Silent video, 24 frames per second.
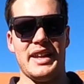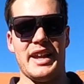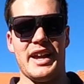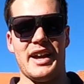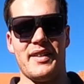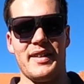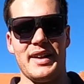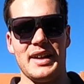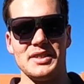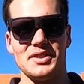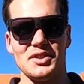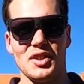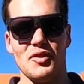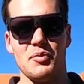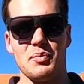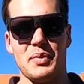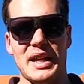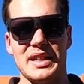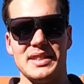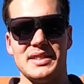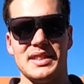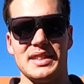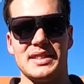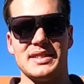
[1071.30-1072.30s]
Now, our soft
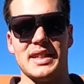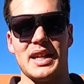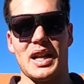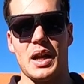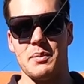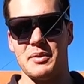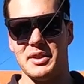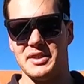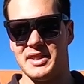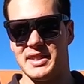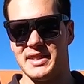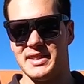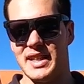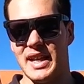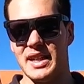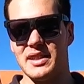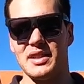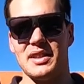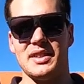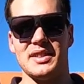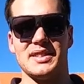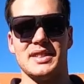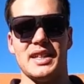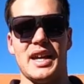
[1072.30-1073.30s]
plastic setup is
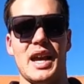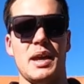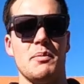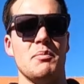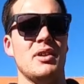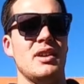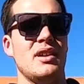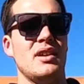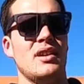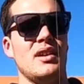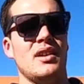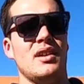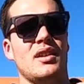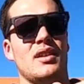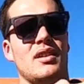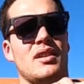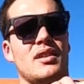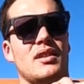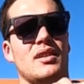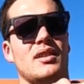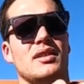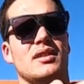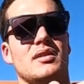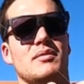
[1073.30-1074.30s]
exactly the same.
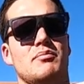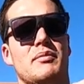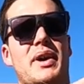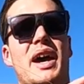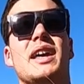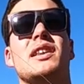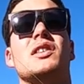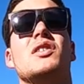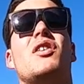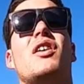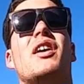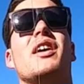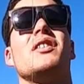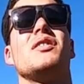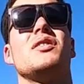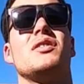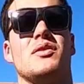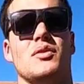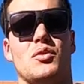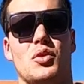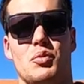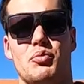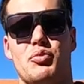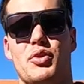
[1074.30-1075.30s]
Mainline
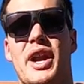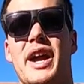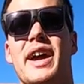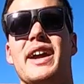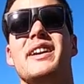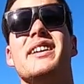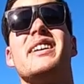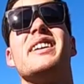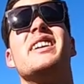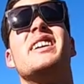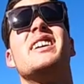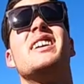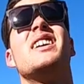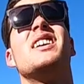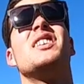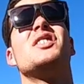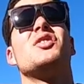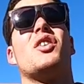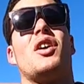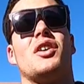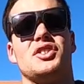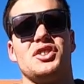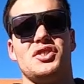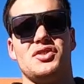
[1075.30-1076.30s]
or braid
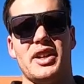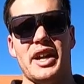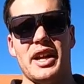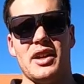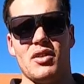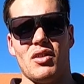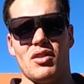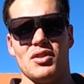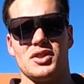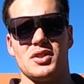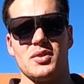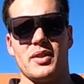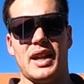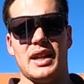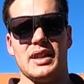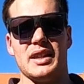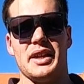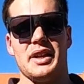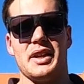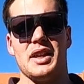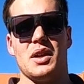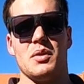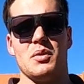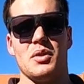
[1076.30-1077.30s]
tied straight onto our
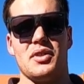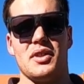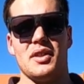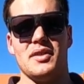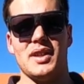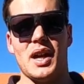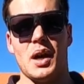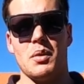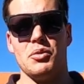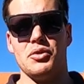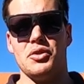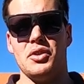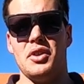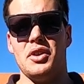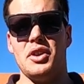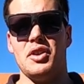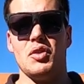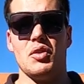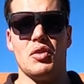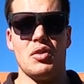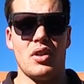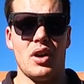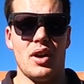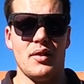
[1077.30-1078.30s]
leader with a double
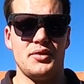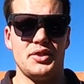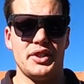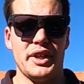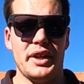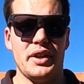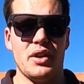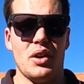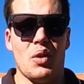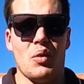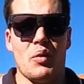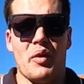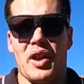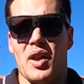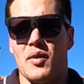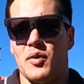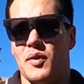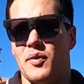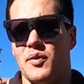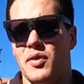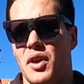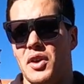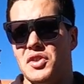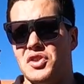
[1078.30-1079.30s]
uni or FG knot,
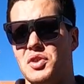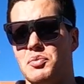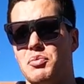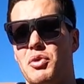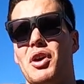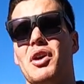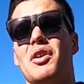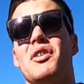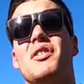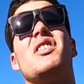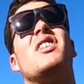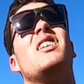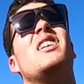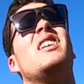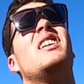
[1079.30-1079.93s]
whatever floats your boat.